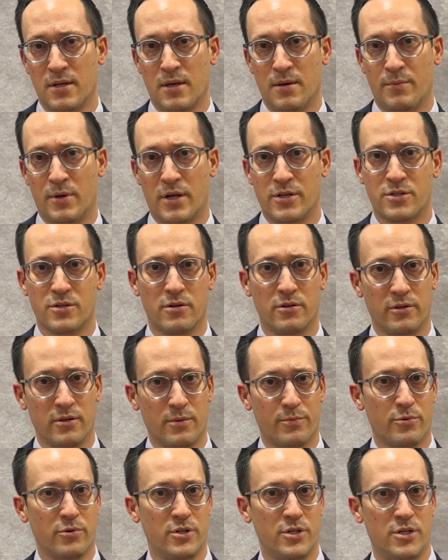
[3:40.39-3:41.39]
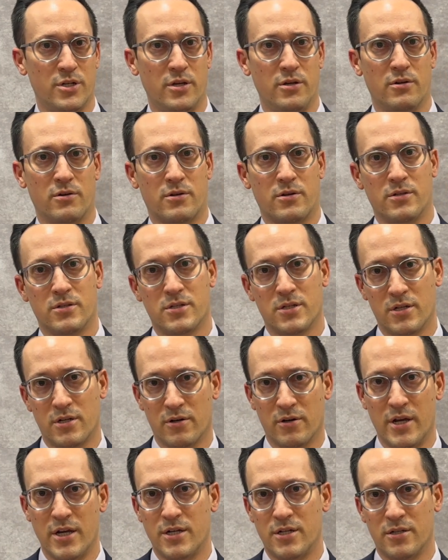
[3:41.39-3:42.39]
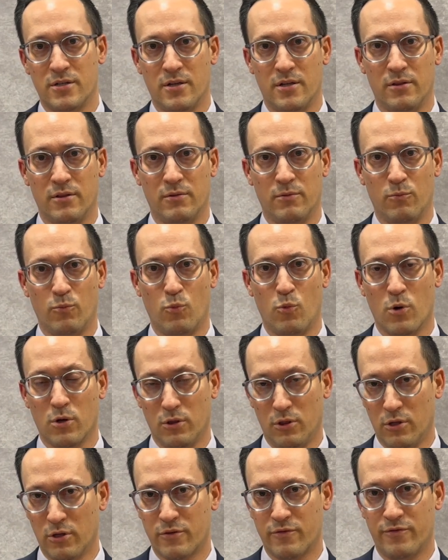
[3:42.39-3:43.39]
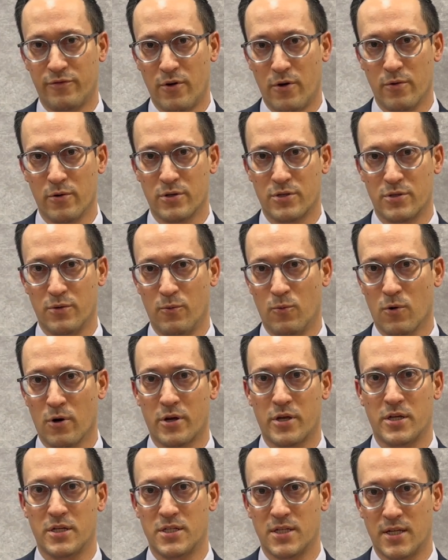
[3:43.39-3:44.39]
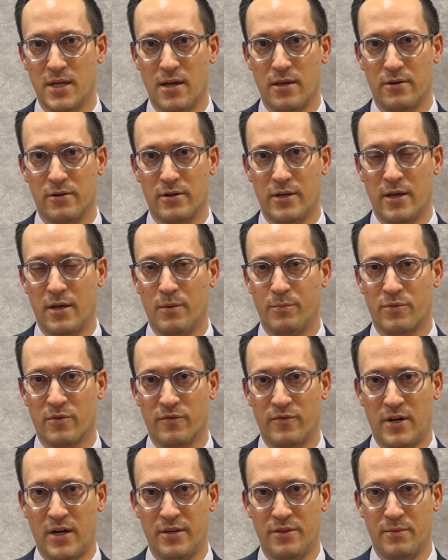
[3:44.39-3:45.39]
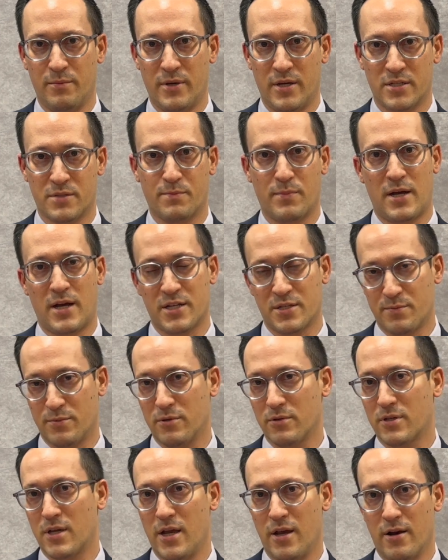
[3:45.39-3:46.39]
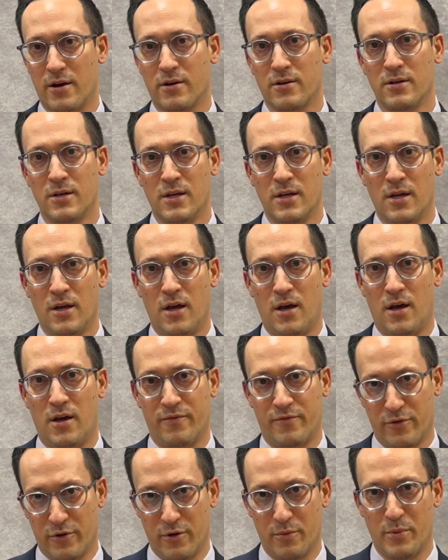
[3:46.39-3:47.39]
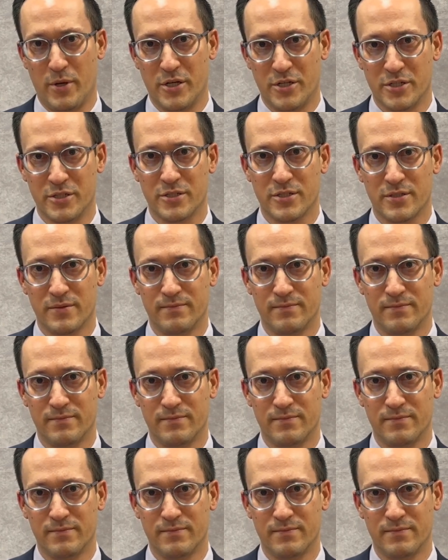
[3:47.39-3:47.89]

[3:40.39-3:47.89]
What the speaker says: but I certainly appreciate your consideration and look forward to working together to help provide the best possible care for your patients.